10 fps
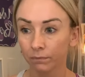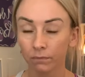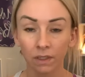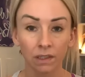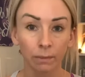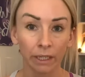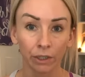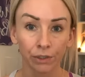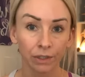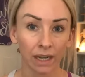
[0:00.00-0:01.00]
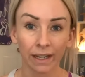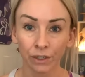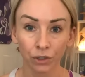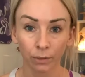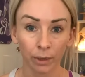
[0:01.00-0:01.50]
smears. I
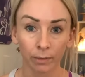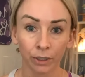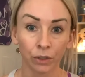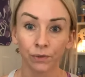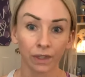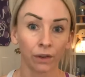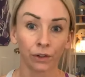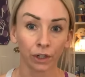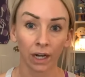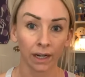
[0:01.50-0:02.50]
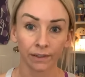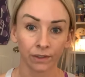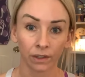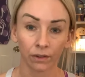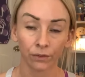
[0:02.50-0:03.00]
guess you could probably use other kinds
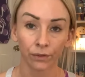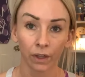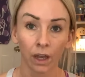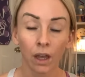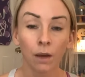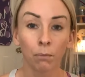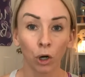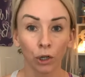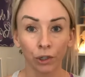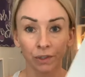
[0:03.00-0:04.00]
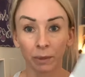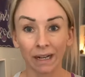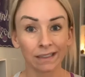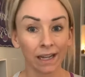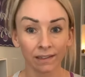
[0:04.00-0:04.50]
of markers, but I
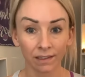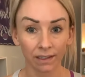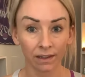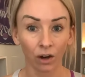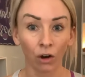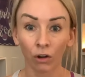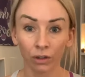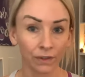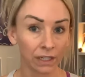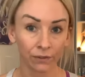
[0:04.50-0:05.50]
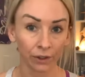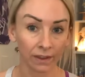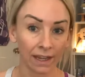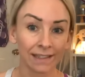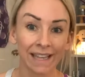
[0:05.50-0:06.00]
tested all of the different
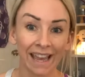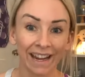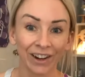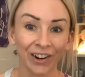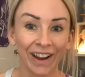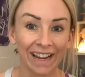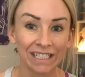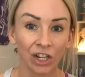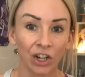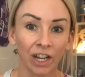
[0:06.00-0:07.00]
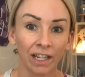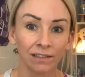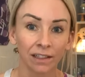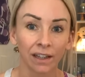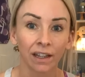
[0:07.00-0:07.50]
things. Hey girl, hey
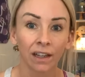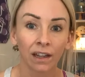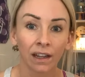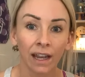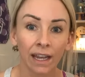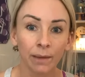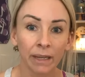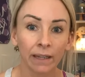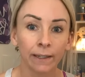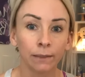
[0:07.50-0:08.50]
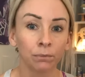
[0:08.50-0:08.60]
Dawn. Hey Amanda.